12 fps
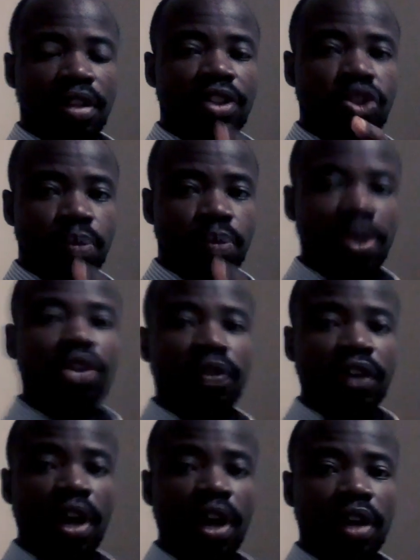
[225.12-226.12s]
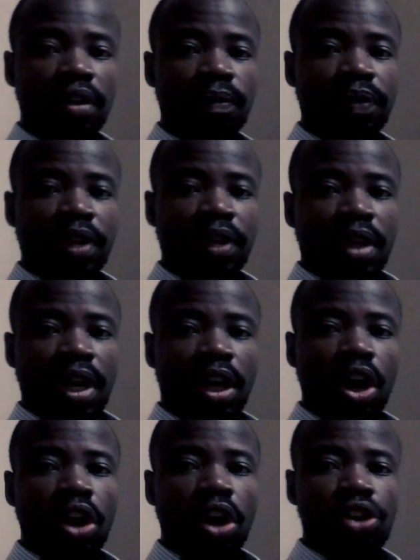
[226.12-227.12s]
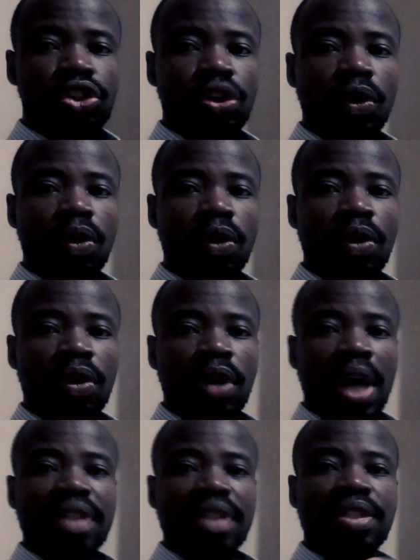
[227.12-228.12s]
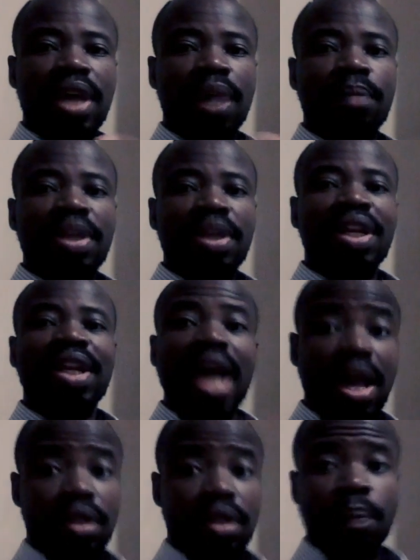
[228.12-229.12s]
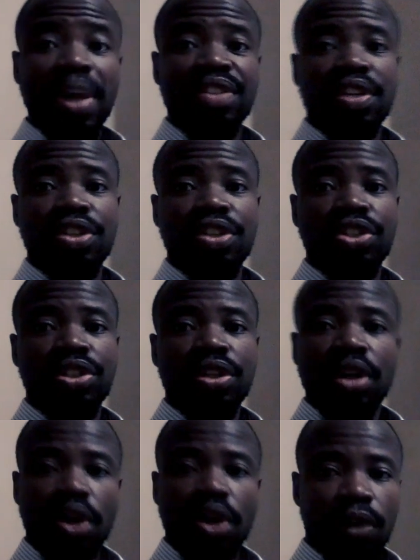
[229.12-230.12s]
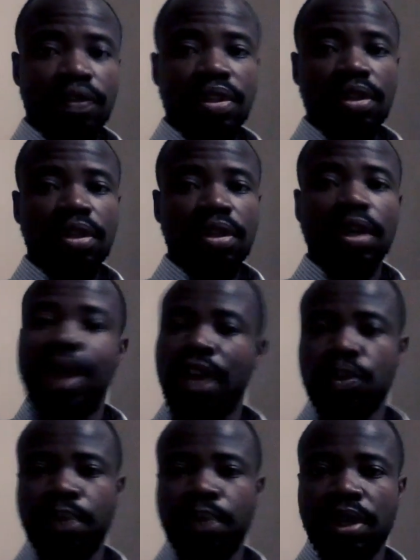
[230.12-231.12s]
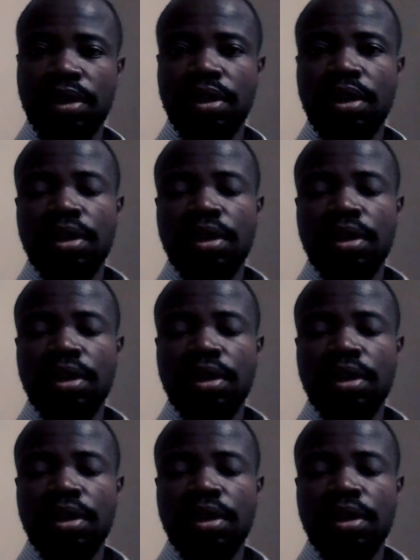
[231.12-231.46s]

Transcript: the Spirit of God. And also, as in another passage of the gospel,